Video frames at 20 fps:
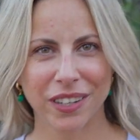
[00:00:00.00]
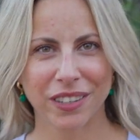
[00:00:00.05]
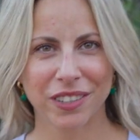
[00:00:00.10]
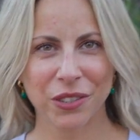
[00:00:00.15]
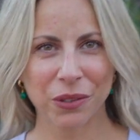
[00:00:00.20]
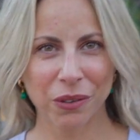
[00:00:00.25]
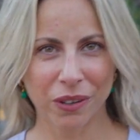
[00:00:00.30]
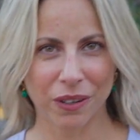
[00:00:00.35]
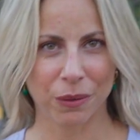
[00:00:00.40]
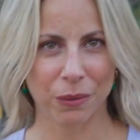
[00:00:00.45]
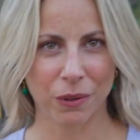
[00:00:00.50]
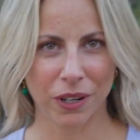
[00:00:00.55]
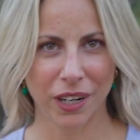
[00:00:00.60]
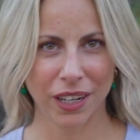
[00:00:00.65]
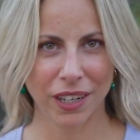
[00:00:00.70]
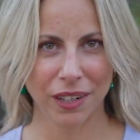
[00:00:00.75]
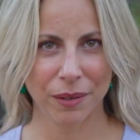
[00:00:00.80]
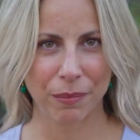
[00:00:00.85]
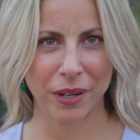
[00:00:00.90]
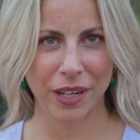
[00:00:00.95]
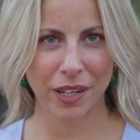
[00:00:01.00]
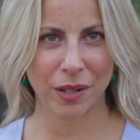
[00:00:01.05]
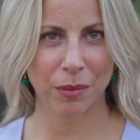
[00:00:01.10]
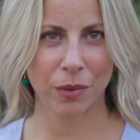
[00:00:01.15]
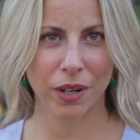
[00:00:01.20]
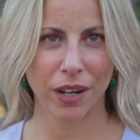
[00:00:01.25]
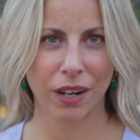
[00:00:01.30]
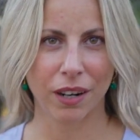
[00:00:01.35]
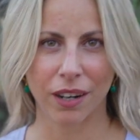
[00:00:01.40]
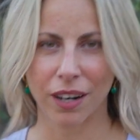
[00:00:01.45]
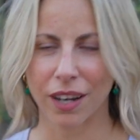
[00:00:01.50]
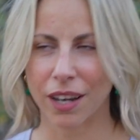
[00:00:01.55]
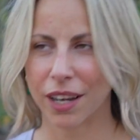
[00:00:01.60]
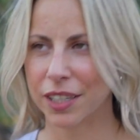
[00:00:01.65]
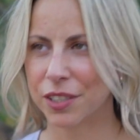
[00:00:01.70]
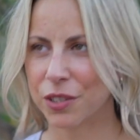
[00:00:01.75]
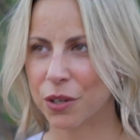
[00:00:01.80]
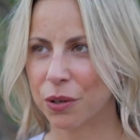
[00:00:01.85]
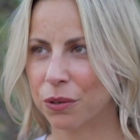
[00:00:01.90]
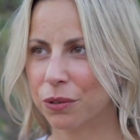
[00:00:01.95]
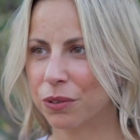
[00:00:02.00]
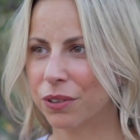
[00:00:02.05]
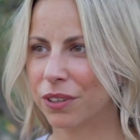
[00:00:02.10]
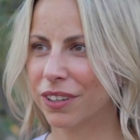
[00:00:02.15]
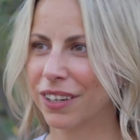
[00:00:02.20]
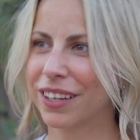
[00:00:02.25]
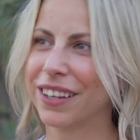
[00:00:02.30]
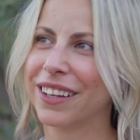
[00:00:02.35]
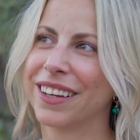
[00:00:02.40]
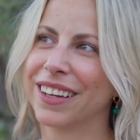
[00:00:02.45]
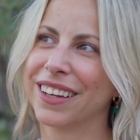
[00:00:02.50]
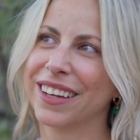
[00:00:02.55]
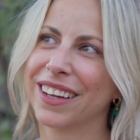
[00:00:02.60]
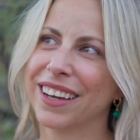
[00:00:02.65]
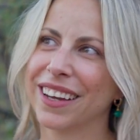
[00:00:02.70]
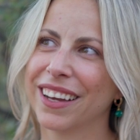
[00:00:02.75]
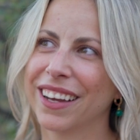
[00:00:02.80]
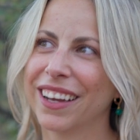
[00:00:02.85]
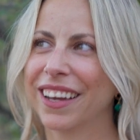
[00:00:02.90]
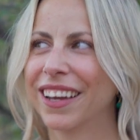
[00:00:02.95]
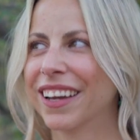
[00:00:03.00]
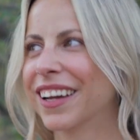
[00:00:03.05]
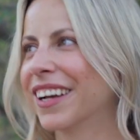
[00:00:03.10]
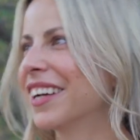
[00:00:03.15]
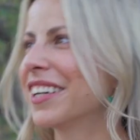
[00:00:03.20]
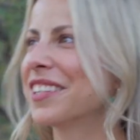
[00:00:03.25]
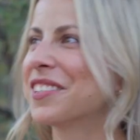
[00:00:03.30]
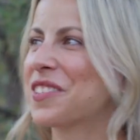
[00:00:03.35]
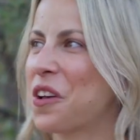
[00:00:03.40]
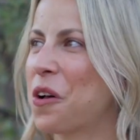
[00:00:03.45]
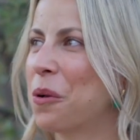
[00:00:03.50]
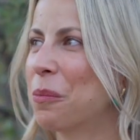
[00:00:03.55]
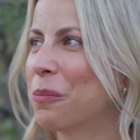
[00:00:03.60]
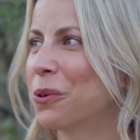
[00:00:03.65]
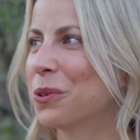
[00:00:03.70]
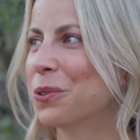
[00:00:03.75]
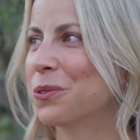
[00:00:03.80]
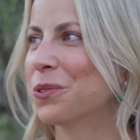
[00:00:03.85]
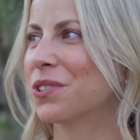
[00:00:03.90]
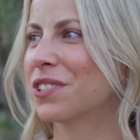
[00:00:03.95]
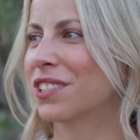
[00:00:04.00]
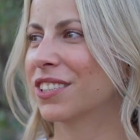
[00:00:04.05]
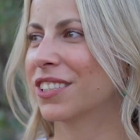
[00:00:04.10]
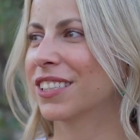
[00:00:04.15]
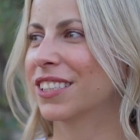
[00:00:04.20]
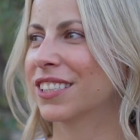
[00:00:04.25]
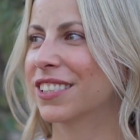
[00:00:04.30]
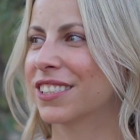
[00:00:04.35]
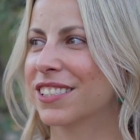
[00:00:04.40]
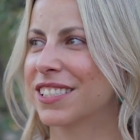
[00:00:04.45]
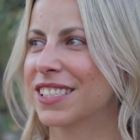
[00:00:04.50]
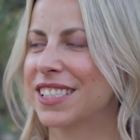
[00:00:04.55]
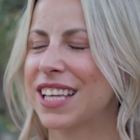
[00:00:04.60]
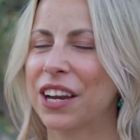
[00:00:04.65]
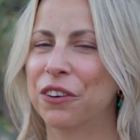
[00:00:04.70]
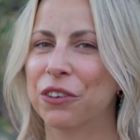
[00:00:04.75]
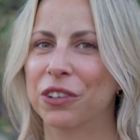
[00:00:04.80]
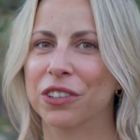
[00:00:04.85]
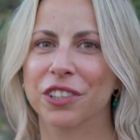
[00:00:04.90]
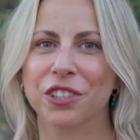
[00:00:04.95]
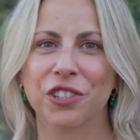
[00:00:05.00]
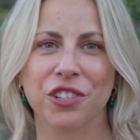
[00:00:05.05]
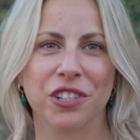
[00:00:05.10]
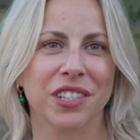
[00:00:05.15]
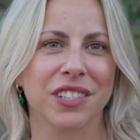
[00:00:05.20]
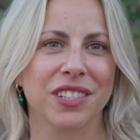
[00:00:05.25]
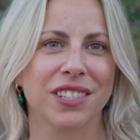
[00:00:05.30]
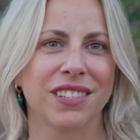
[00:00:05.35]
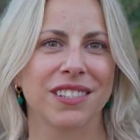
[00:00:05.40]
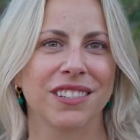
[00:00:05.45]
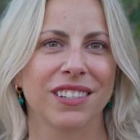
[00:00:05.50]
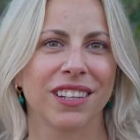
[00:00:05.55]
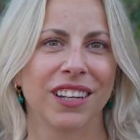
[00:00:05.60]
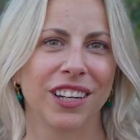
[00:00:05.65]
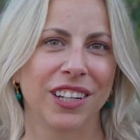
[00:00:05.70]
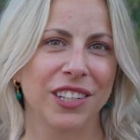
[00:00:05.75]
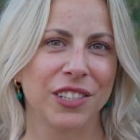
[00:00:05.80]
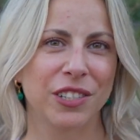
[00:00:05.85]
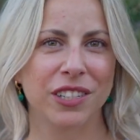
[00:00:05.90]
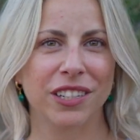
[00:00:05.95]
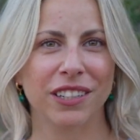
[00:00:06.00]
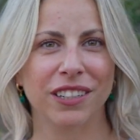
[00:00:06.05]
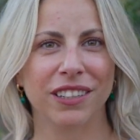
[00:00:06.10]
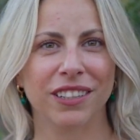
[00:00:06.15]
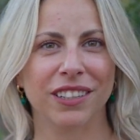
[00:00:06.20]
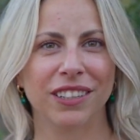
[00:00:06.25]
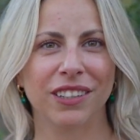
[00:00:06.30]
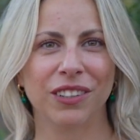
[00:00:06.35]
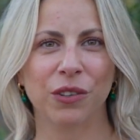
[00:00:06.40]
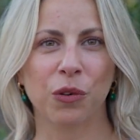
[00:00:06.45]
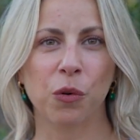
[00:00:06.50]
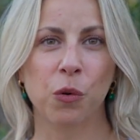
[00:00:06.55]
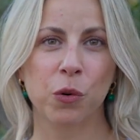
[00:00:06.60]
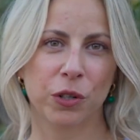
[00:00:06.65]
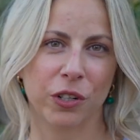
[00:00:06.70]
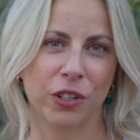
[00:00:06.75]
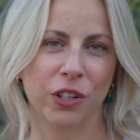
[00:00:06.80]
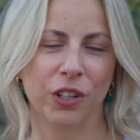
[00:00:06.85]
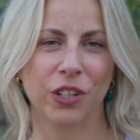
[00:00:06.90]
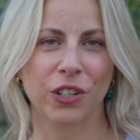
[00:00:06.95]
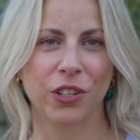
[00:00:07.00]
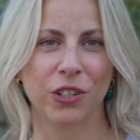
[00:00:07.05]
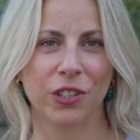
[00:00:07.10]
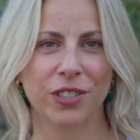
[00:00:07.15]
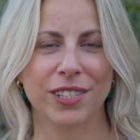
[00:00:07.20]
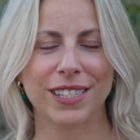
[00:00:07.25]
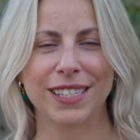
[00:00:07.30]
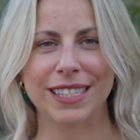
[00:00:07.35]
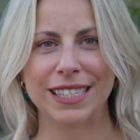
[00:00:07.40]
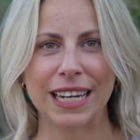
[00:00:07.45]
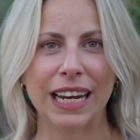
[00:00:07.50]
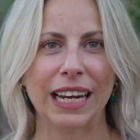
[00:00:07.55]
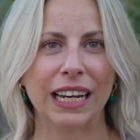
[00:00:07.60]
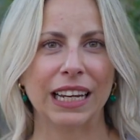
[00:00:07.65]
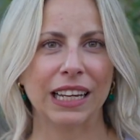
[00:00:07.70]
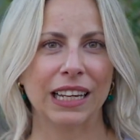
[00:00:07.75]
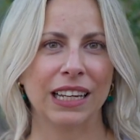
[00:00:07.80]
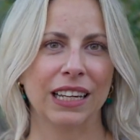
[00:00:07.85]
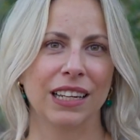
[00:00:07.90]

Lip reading: to do it, right? Medium rare. I don't, it's almost sacrilegious to order your steak